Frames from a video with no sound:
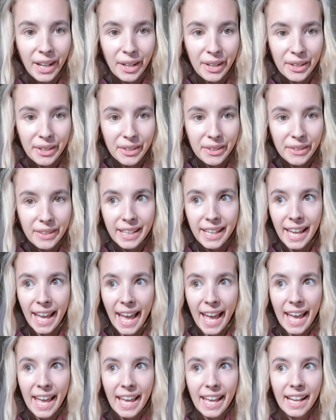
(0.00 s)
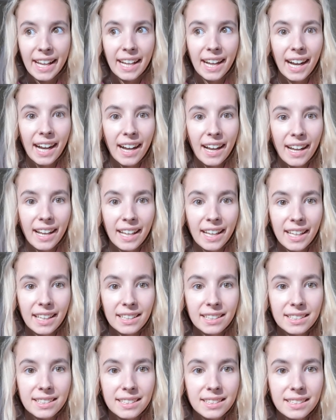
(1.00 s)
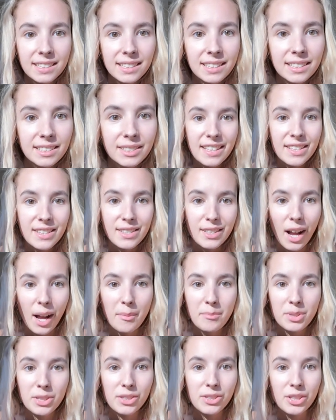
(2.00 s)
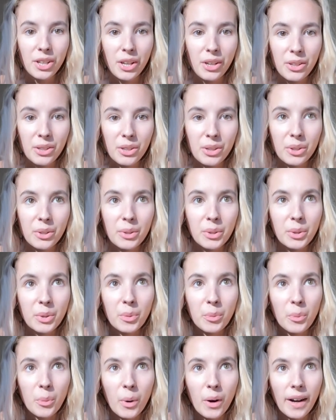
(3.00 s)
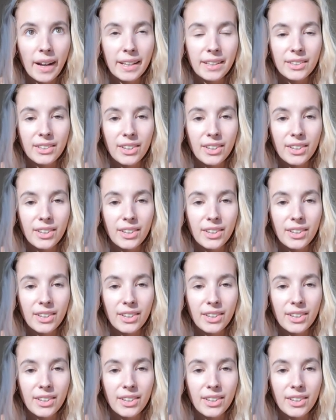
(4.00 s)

Okay, guys. It's time to show you what I